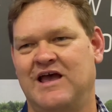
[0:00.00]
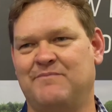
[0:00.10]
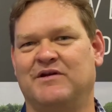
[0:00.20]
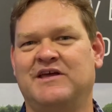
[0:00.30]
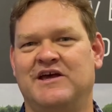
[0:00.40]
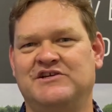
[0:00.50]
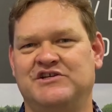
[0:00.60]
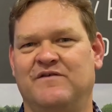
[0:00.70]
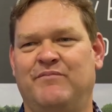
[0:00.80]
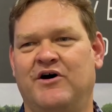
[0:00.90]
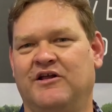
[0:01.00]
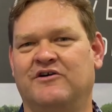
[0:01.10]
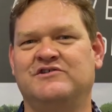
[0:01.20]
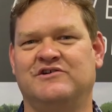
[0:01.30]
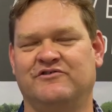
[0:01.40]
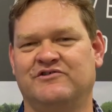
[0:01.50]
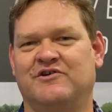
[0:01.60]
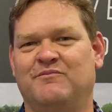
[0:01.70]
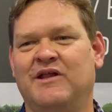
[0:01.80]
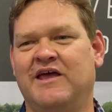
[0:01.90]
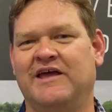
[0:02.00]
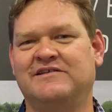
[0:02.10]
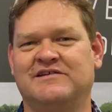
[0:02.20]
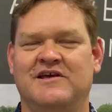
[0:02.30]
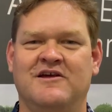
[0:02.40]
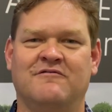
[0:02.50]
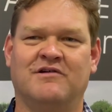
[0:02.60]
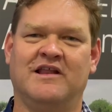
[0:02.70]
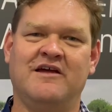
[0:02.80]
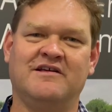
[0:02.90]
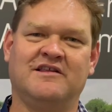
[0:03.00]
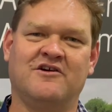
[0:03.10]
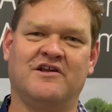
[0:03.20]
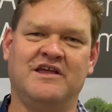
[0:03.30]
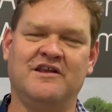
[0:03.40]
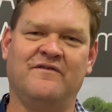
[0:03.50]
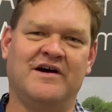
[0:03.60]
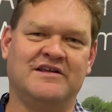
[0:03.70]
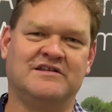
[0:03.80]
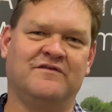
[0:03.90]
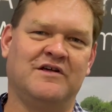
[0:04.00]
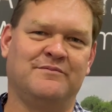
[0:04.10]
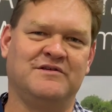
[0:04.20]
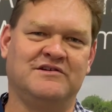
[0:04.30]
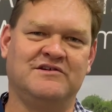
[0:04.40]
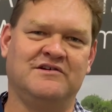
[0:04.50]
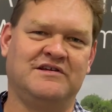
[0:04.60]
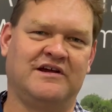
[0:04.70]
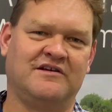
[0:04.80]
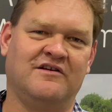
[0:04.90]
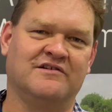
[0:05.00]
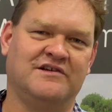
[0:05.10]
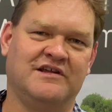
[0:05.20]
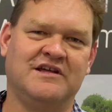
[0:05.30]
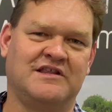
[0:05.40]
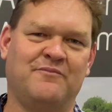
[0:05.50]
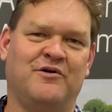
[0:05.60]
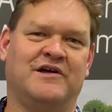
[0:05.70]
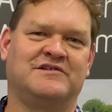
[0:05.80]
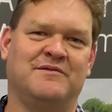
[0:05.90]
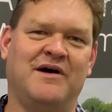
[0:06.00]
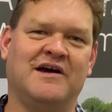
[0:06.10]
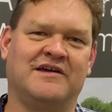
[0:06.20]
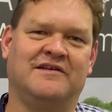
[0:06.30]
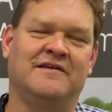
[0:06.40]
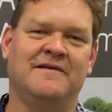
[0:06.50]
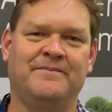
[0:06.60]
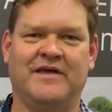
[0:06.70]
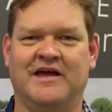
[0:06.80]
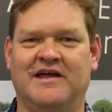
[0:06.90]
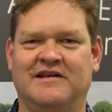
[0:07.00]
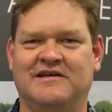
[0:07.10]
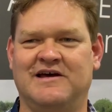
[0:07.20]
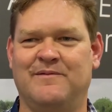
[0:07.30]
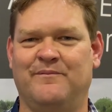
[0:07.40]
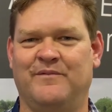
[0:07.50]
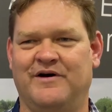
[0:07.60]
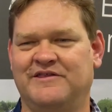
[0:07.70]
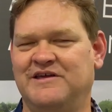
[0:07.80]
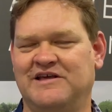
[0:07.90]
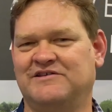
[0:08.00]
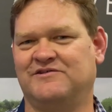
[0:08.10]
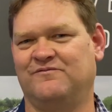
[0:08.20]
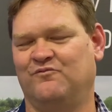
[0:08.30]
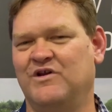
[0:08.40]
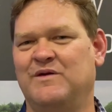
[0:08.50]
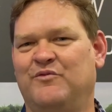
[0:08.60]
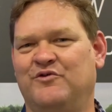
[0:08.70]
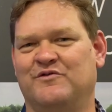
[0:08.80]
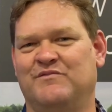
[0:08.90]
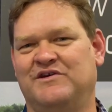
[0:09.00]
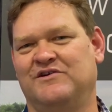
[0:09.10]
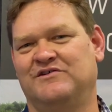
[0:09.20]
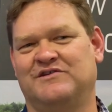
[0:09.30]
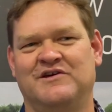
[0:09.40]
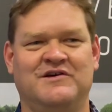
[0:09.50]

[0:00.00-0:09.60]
application of biologicals on plants. We're allowing the kind of innovators developing this new technology to get their products to market. And um, I think that's really important because